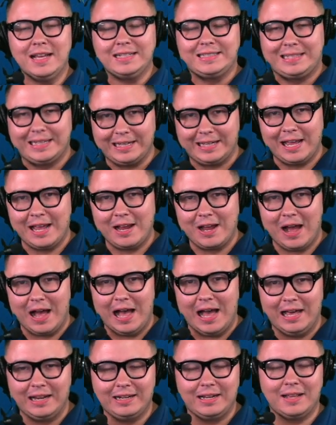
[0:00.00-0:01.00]
taking
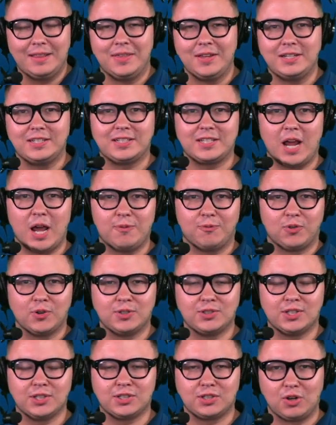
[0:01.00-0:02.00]
on the San
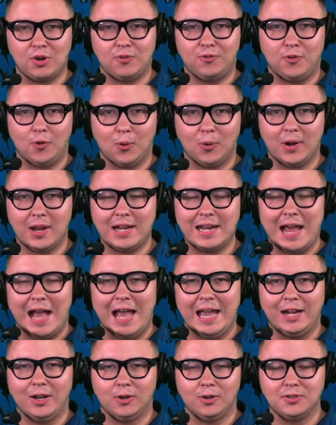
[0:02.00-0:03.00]
Francisco
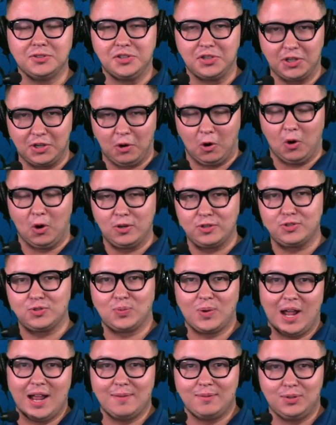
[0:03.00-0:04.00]
49ers, the arch
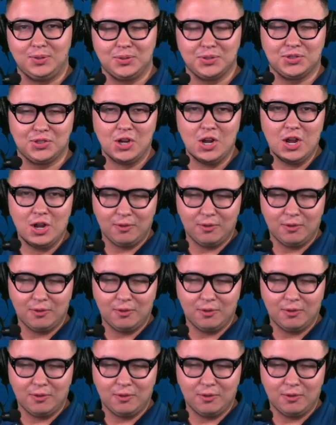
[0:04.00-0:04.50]
rivals